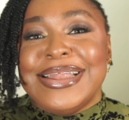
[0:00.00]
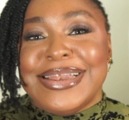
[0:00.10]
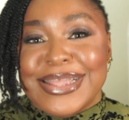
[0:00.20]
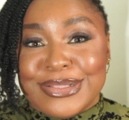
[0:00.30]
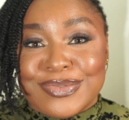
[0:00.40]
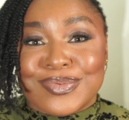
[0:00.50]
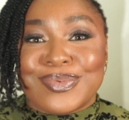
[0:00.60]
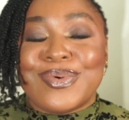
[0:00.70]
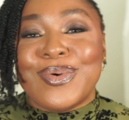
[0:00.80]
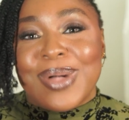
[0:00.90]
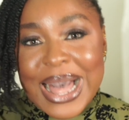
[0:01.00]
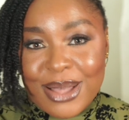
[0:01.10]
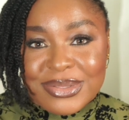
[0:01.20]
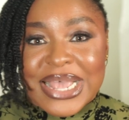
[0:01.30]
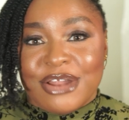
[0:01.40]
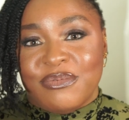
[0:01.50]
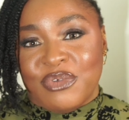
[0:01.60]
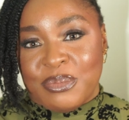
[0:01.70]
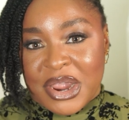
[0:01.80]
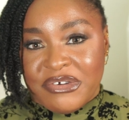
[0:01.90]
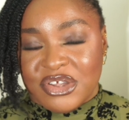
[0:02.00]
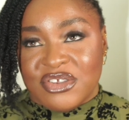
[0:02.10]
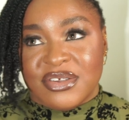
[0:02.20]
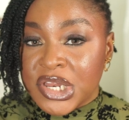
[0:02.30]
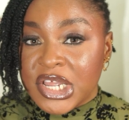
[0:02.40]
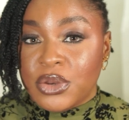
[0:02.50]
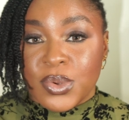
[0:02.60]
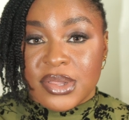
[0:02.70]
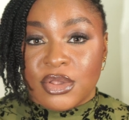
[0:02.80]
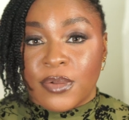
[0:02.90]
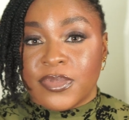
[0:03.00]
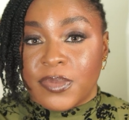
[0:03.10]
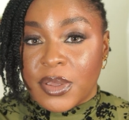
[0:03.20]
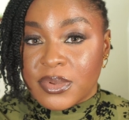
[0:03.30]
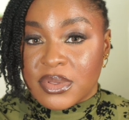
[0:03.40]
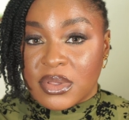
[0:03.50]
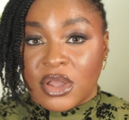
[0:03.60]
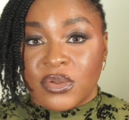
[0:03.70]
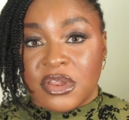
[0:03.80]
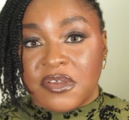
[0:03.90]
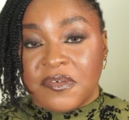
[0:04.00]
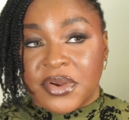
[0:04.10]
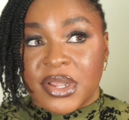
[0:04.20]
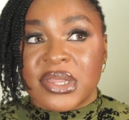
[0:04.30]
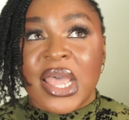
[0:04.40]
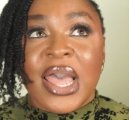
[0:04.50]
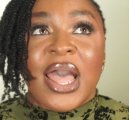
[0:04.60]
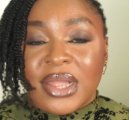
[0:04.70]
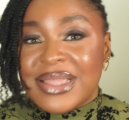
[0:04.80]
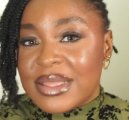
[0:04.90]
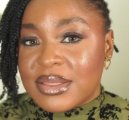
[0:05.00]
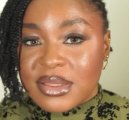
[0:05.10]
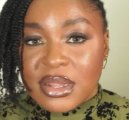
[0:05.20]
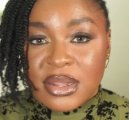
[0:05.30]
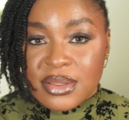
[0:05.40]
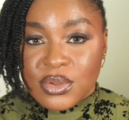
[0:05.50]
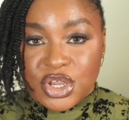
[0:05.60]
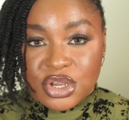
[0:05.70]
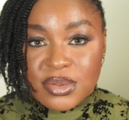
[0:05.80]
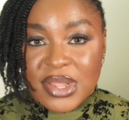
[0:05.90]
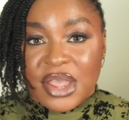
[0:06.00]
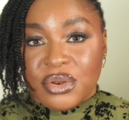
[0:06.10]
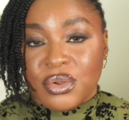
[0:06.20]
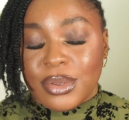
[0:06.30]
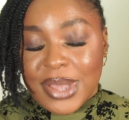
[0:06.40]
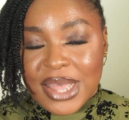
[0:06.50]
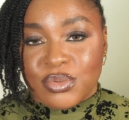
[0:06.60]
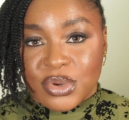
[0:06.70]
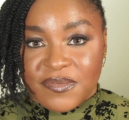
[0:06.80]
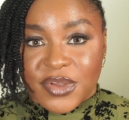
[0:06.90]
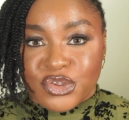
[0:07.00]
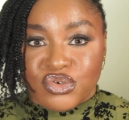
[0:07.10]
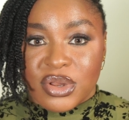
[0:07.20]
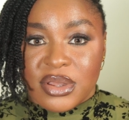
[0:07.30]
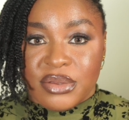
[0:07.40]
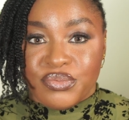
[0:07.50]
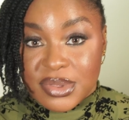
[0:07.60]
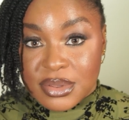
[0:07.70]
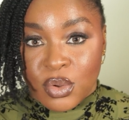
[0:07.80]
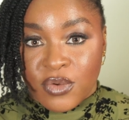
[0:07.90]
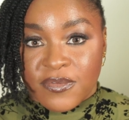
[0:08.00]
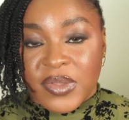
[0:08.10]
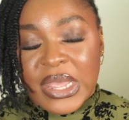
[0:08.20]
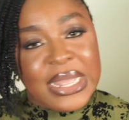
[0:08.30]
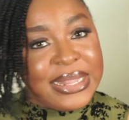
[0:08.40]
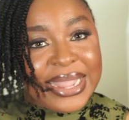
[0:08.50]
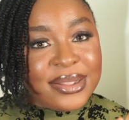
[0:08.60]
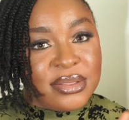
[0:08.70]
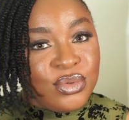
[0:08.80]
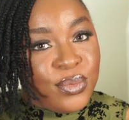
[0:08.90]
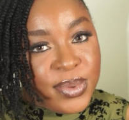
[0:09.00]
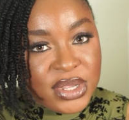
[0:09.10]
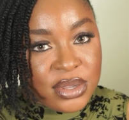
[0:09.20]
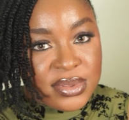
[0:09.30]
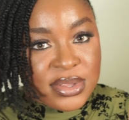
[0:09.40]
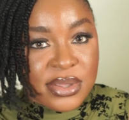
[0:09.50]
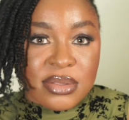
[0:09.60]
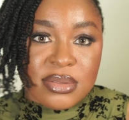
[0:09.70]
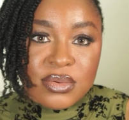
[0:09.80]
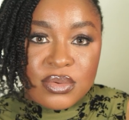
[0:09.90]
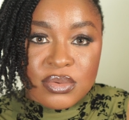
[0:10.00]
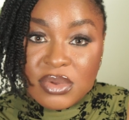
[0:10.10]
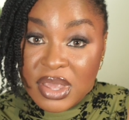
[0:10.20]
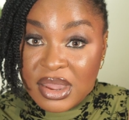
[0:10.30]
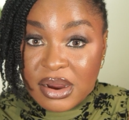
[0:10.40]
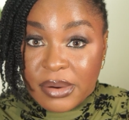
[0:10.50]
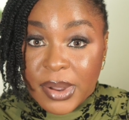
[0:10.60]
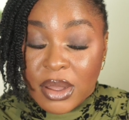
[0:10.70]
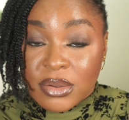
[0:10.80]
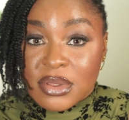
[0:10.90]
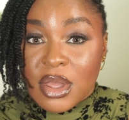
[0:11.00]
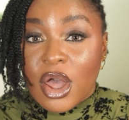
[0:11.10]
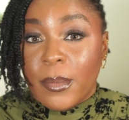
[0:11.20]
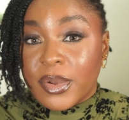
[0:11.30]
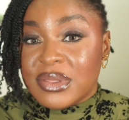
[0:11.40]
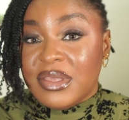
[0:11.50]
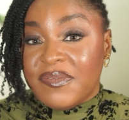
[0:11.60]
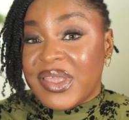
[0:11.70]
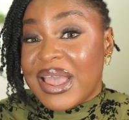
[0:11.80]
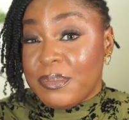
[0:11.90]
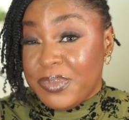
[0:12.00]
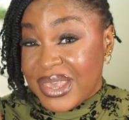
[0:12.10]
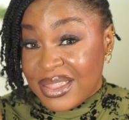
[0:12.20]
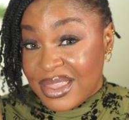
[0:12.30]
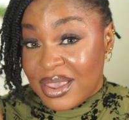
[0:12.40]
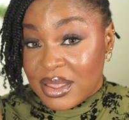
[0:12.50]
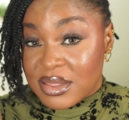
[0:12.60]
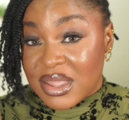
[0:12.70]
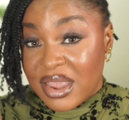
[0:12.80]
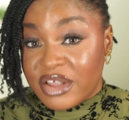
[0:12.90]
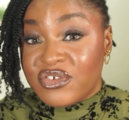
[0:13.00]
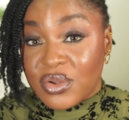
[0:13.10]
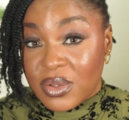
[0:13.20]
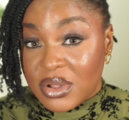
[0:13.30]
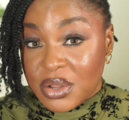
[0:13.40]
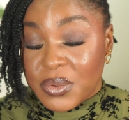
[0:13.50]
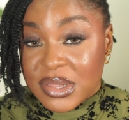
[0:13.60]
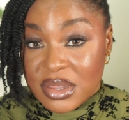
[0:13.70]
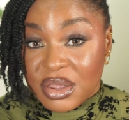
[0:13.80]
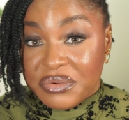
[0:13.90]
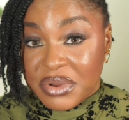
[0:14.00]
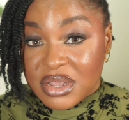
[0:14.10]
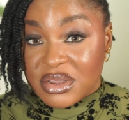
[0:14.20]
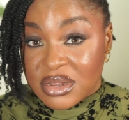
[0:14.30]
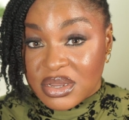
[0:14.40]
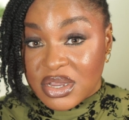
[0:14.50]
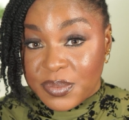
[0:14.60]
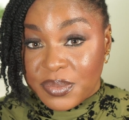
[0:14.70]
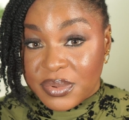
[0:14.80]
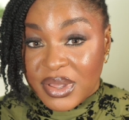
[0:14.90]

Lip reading: needs to go outside of your marriage. You need wisdom to be able to tell the difference. There are certain little issues that you guys would eventually resolve that nobody else needs to hear about. But if there are big things that you're struggling with in your relationship,